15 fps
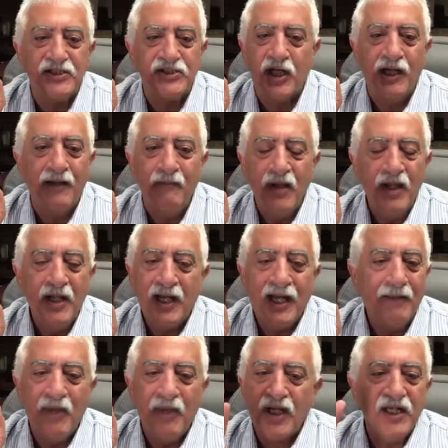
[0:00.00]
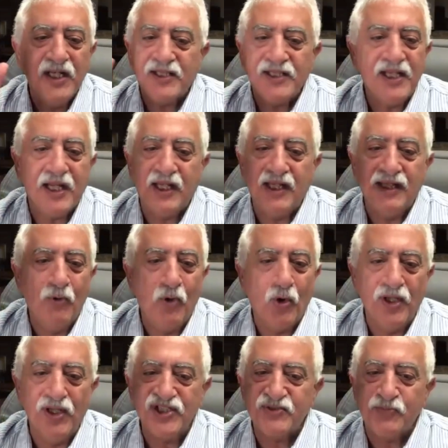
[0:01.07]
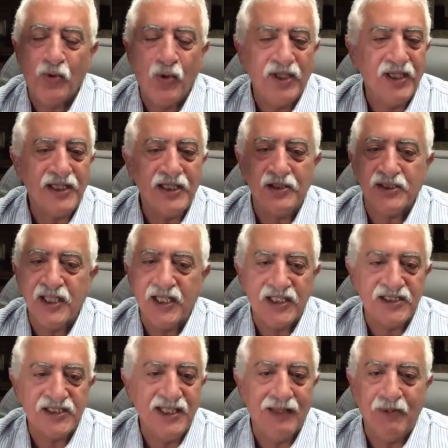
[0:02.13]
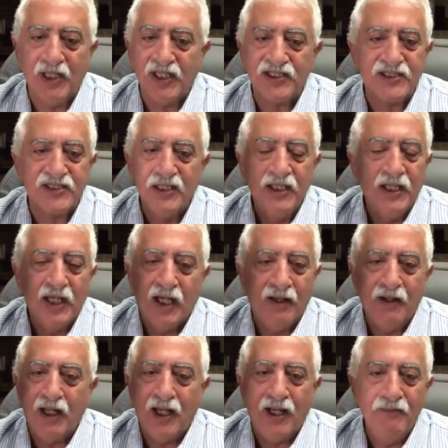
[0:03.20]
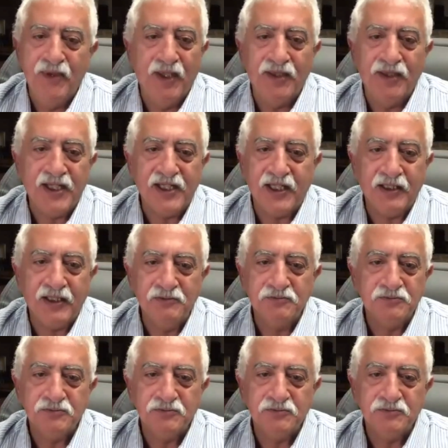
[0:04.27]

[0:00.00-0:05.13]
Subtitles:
you, Tom, I'm not going to think anymore on this point that you think is nebulous. I'm done thinking.